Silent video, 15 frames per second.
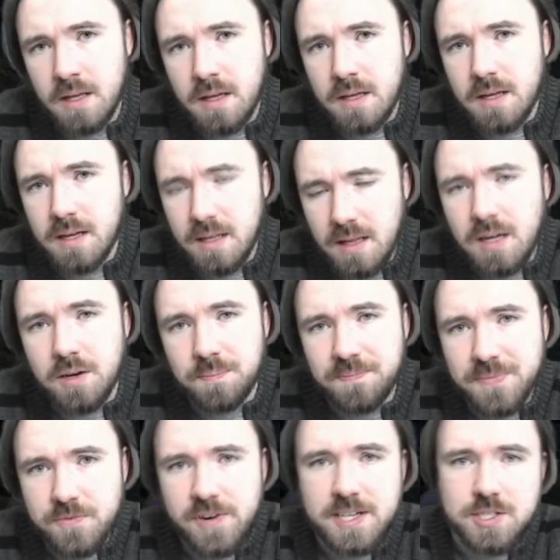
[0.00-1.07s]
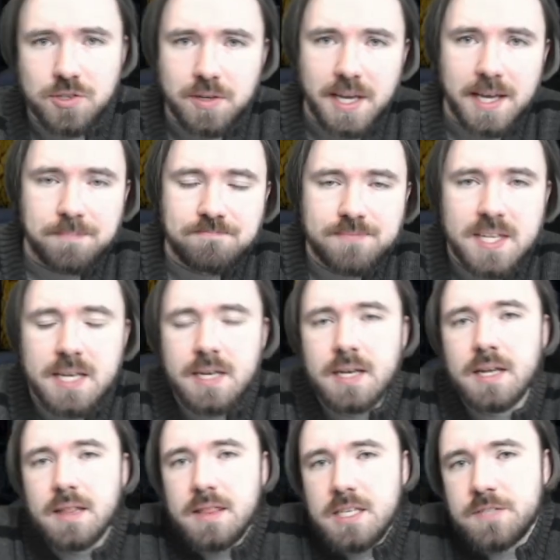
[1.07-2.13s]
Hello, Redsock here.
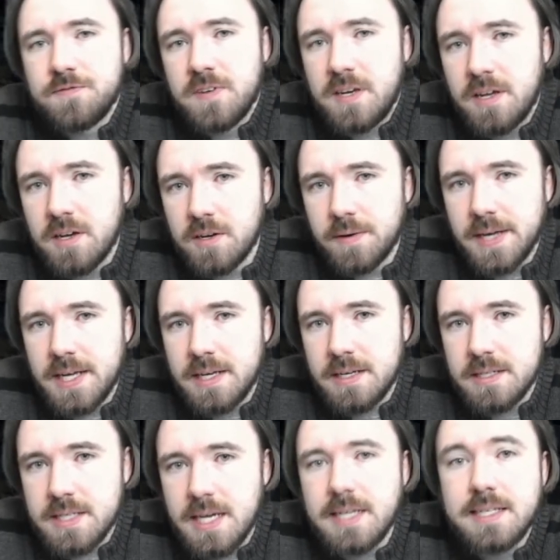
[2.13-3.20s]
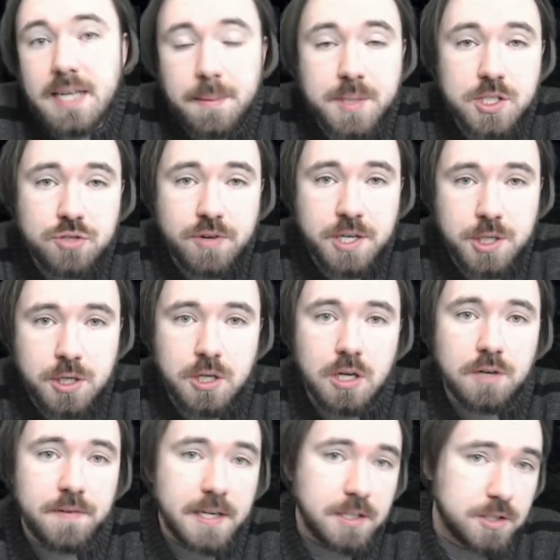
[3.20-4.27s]
This video is a demonstration
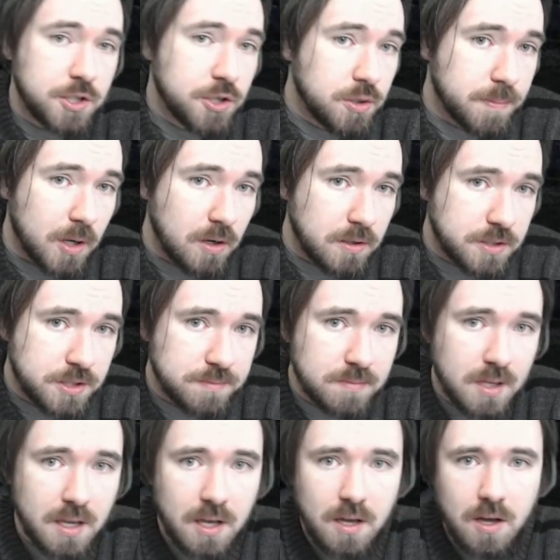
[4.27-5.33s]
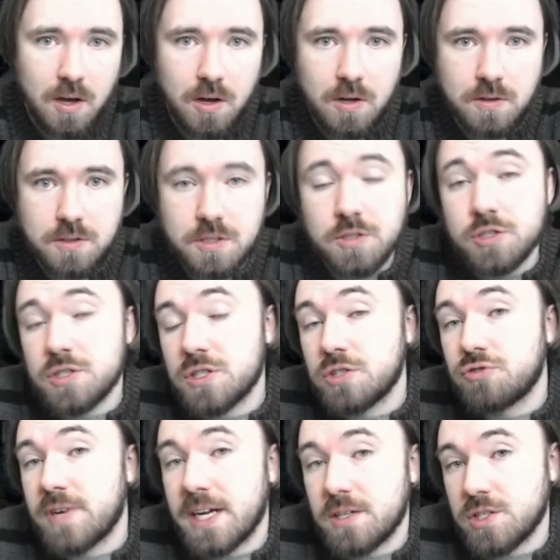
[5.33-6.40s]
of a 2-box on Dungeons &
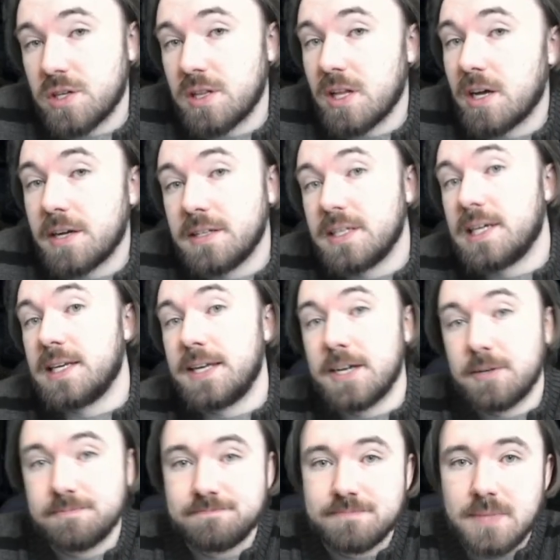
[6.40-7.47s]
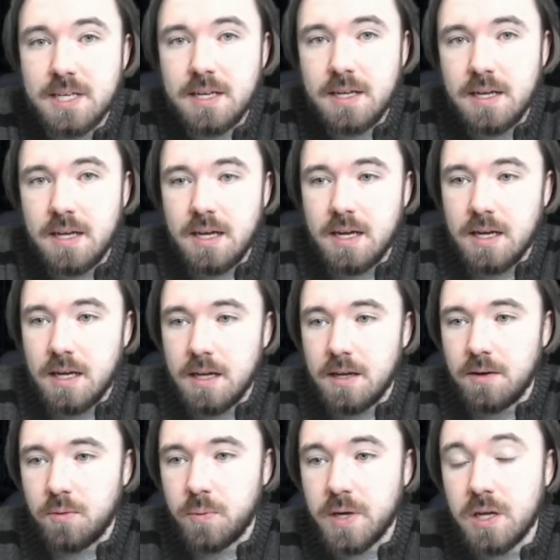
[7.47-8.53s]
Dragons Online DDO.
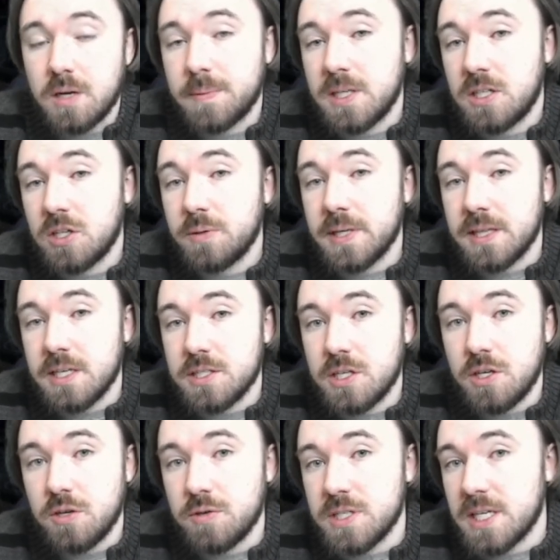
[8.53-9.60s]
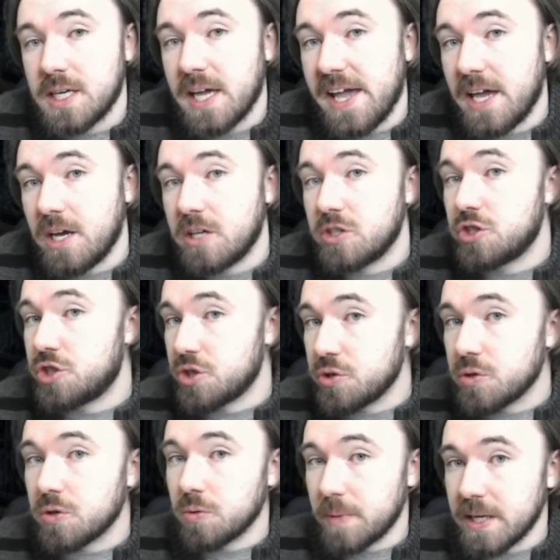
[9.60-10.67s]
We're going to be doing this using a
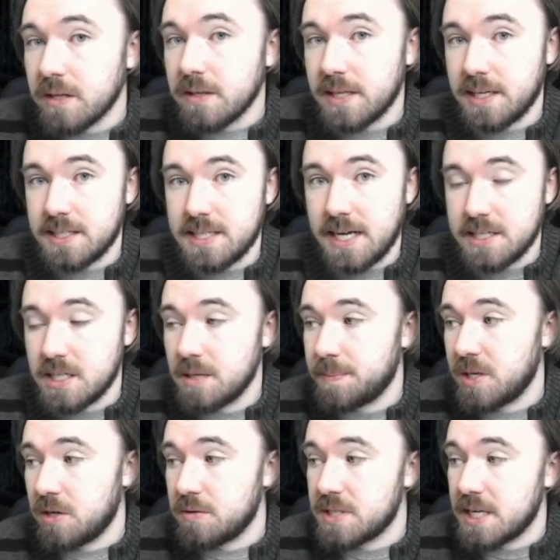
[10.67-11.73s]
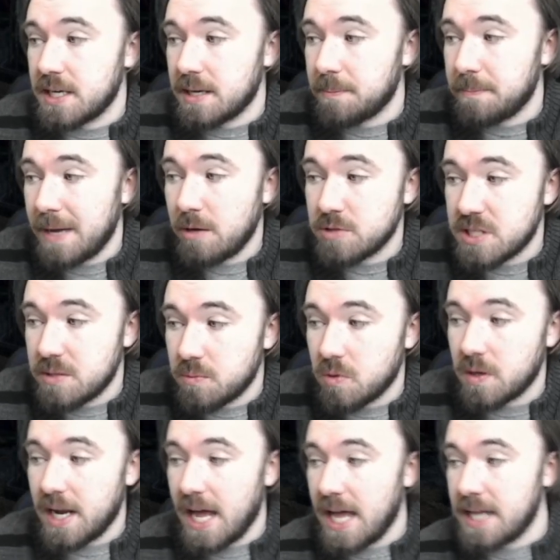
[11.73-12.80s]
dual-wielding setup, using mouse in
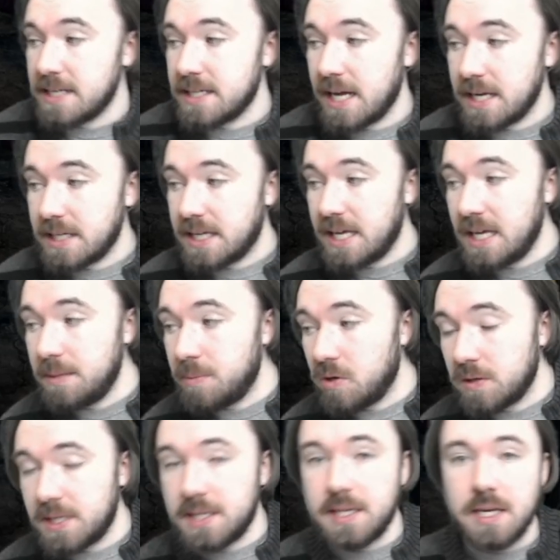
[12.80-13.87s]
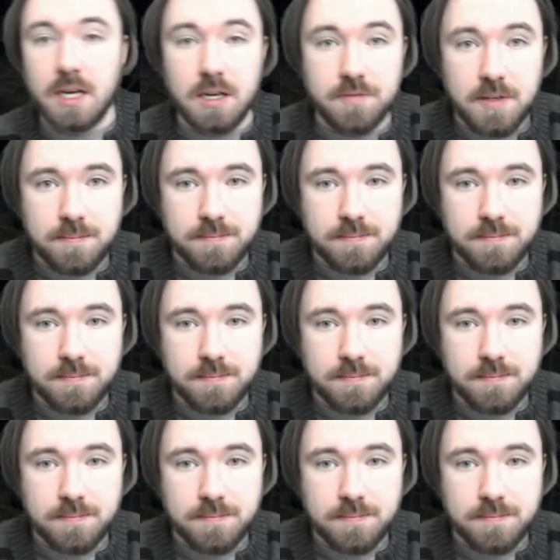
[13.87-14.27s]
one hand and keyboard in the other.